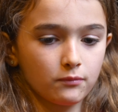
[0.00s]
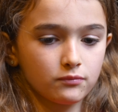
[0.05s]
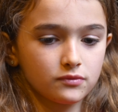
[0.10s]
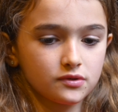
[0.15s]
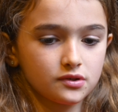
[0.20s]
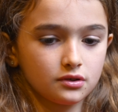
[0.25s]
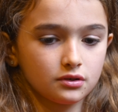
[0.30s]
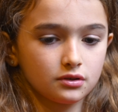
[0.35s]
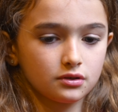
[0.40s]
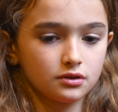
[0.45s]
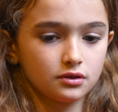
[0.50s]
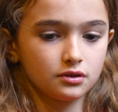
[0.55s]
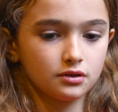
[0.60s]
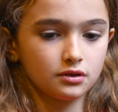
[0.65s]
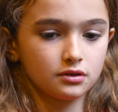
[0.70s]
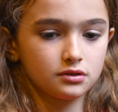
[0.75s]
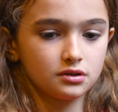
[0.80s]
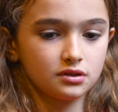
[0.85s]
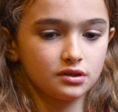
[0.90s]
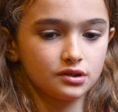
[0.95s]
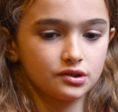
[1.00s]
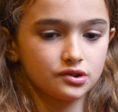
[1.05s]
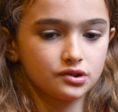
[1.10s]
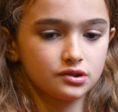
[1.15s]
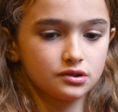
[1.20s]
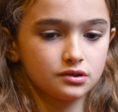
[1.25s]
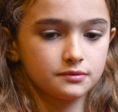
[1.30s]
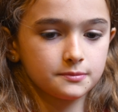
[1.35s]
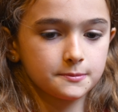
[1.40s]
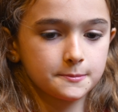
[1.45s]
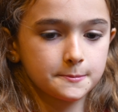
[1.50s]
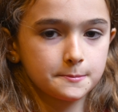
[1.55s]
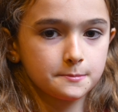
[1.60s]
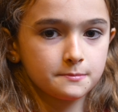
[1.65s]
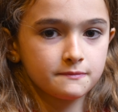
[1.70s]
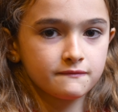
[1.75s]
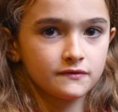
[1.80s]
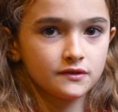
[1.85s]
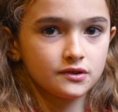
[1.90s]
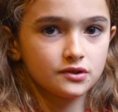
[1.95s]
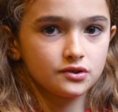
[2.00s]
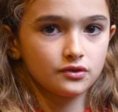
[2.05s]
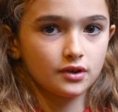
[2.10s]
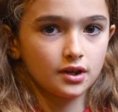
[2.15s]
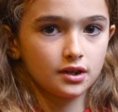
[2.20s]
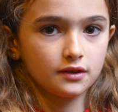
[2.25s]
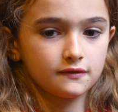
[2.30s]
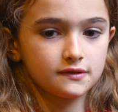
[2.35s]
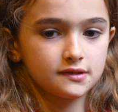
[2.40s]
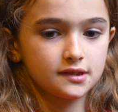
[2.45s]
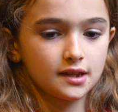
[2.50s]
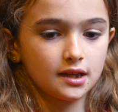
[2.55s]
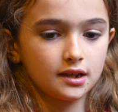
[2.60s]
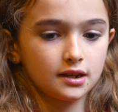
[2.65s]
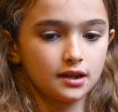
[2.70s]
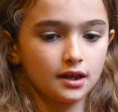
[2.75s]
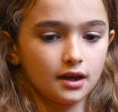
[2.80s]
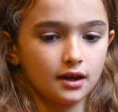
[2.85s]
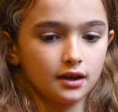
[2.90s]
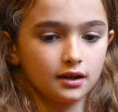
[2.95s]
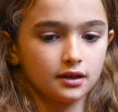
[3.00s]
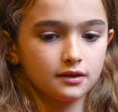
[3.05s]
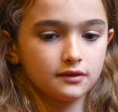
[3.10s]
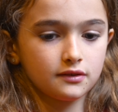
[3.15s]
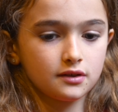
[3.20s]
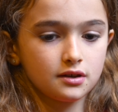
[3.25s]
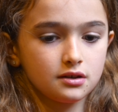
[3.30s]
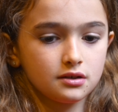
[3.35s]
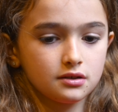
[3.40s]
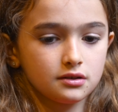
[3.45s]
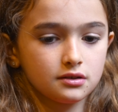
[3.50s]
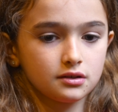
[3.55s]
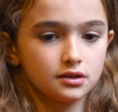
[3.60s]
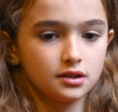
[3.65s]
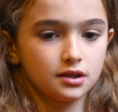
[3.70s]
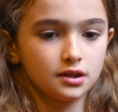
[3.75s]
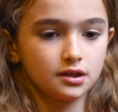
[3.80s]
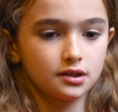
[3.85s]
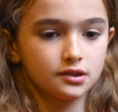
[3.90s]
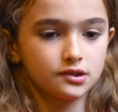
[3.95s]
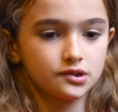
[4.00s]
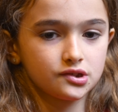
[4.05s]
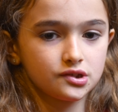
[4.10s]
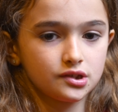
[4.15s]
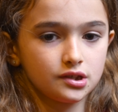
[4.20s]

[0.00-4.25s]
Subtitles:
took her to the shrine of Saint Agatha, and